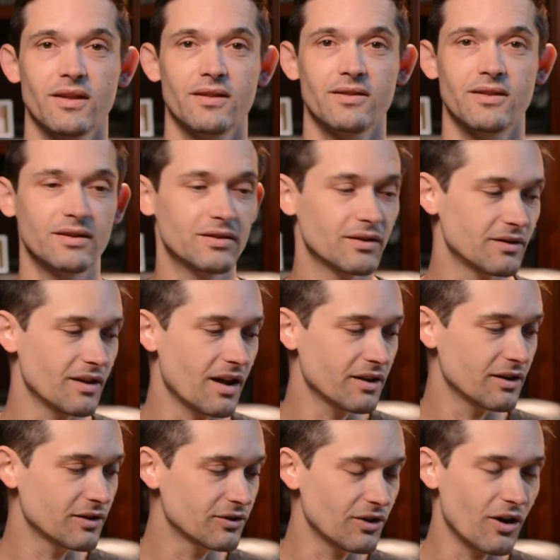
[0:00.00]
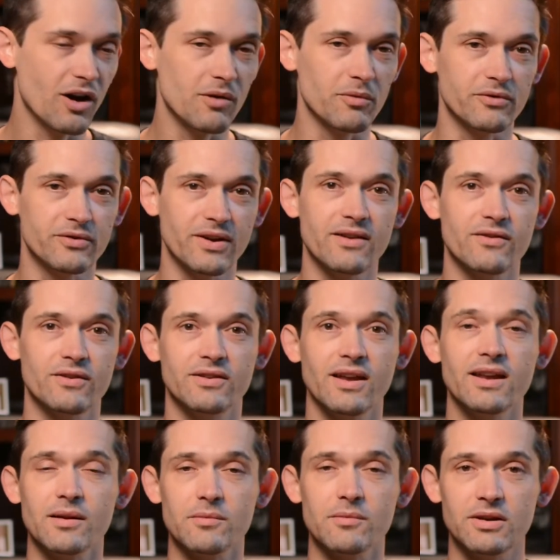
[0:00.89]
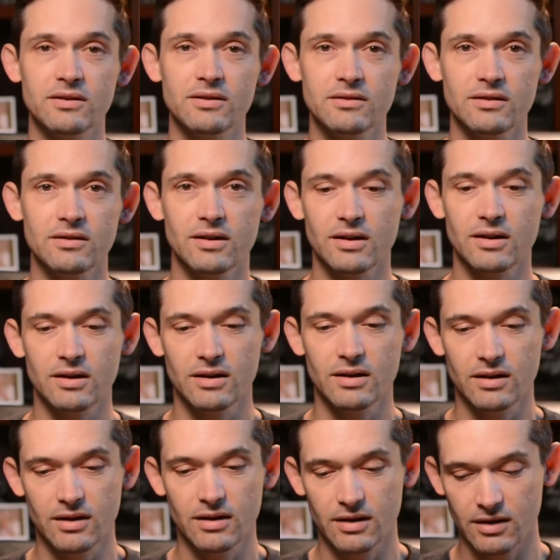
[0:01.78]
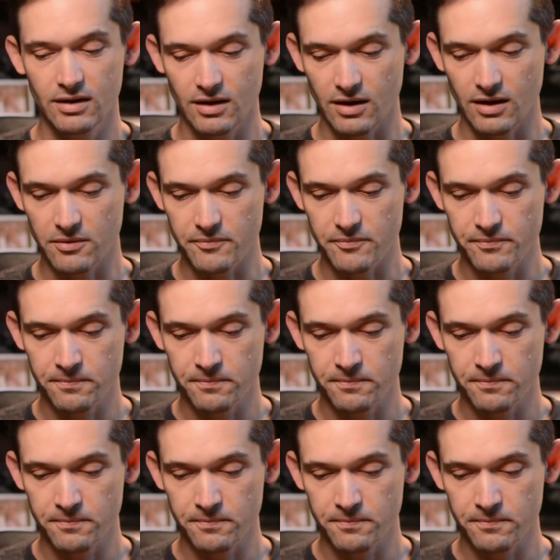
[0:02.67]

This is not a psalm of David's enemies. Um,